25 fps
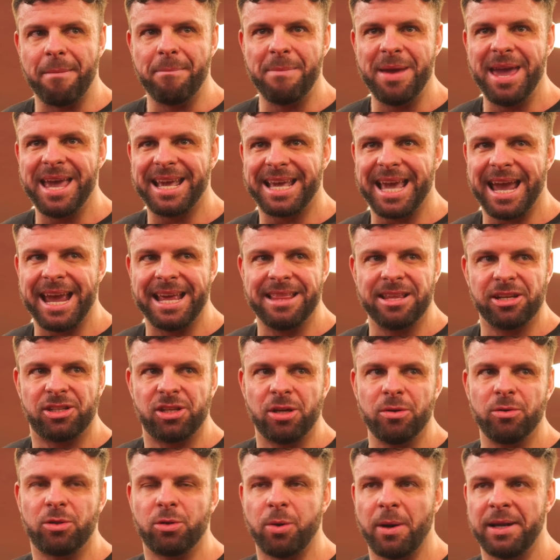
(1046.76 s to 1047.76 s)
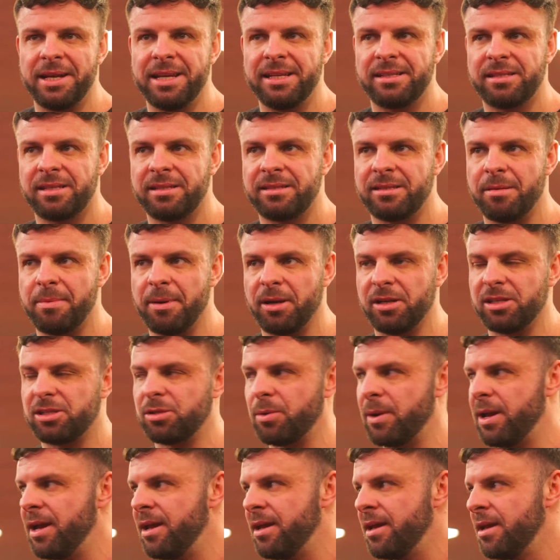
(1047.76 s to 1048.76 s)
may get in the 220s, to be honest
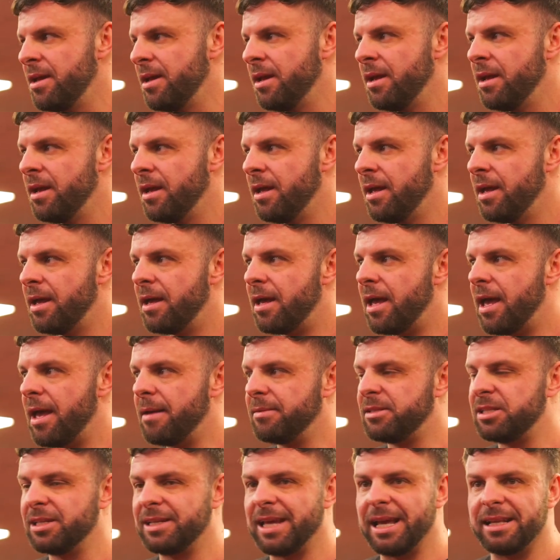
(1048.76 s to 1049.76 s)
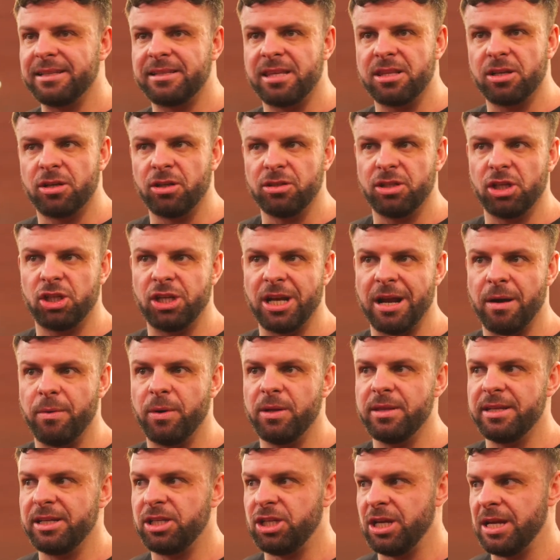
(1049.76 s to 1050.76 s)
with you, to get to the condition I
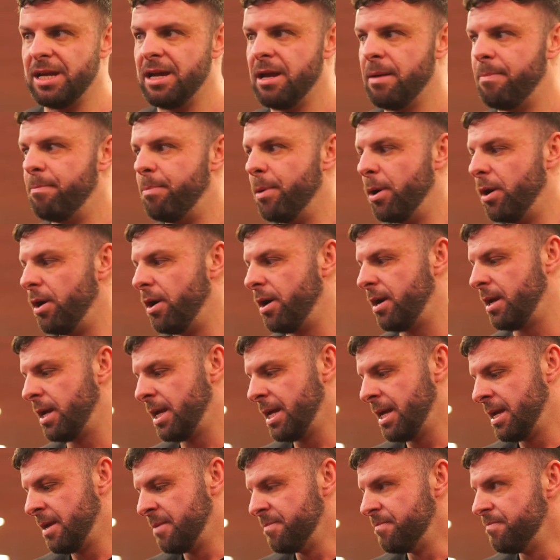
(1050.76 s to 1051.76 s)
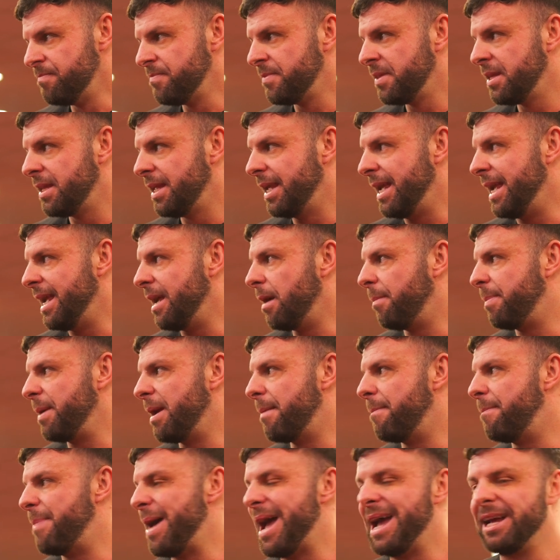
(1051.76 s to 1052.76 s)
want this year, but it'll be a
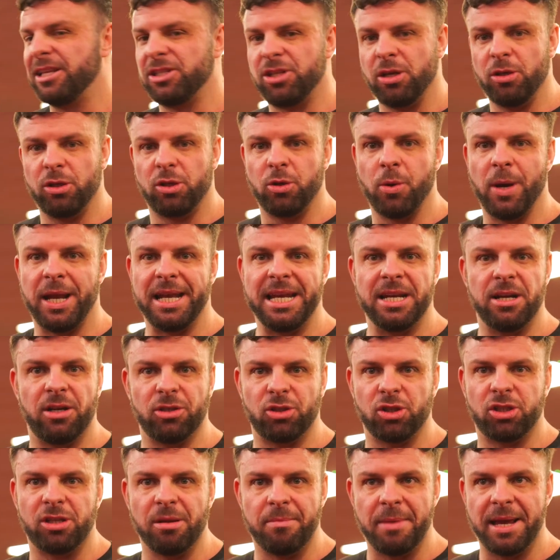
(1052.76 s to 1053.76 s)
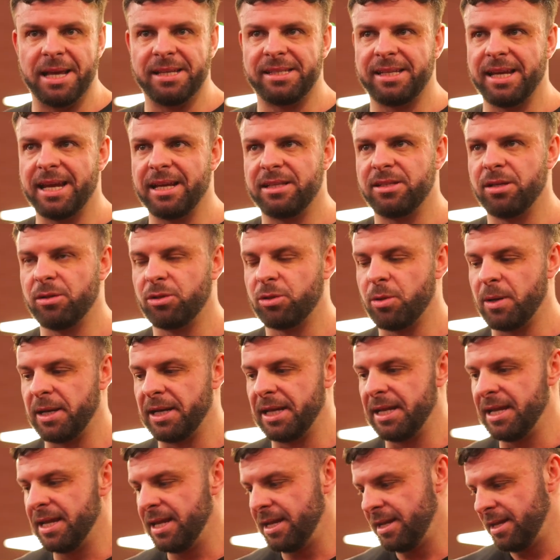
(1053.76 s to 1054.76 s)
better 220, not just a emaciated
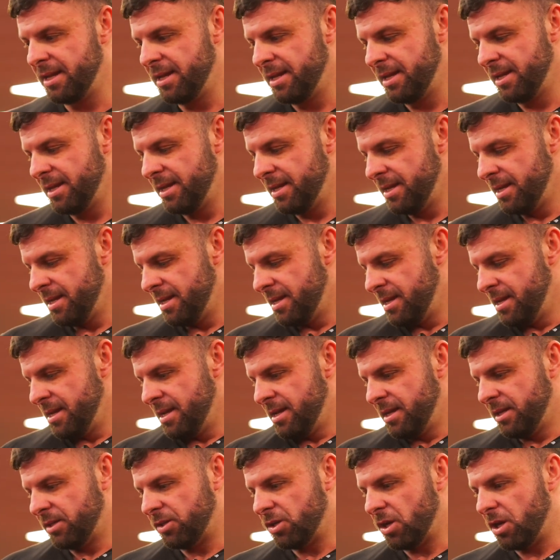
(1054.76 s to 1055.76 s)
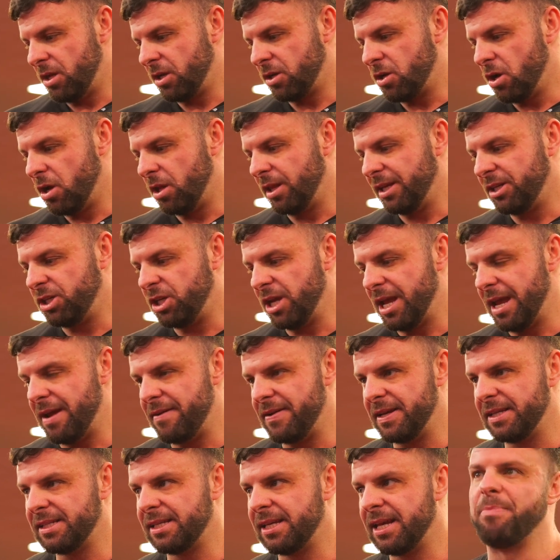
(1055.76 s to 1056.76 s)
220. So the goal this year
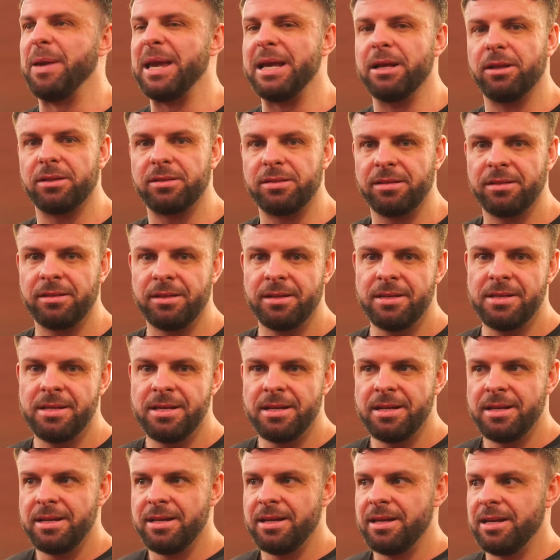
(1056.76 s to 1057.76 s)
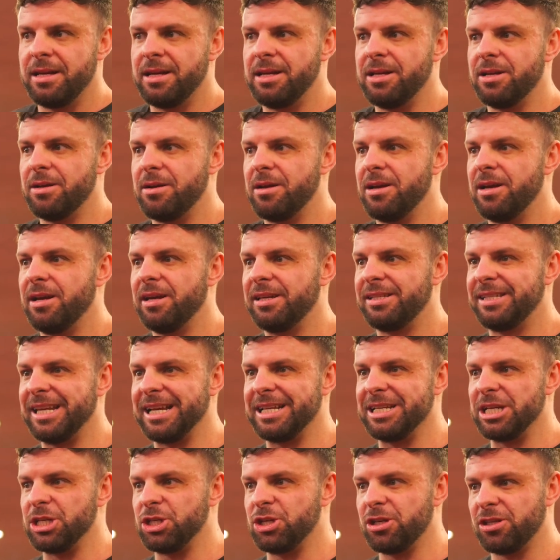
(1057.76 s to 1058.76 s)
is peeled,
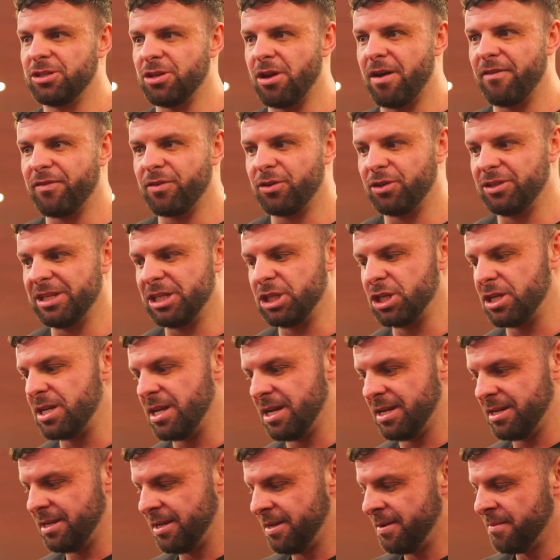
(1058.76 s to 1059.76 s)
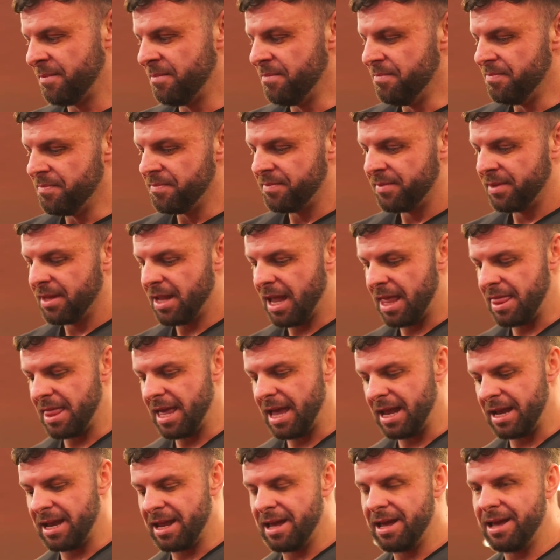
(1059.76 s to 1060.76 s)
signature sort of condition. And
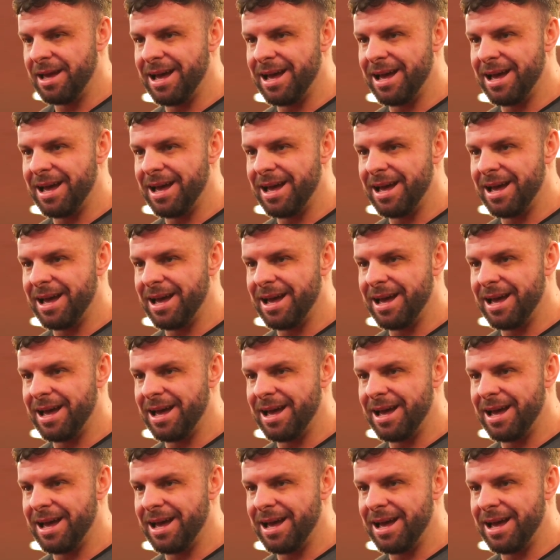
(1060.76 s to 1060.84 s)
then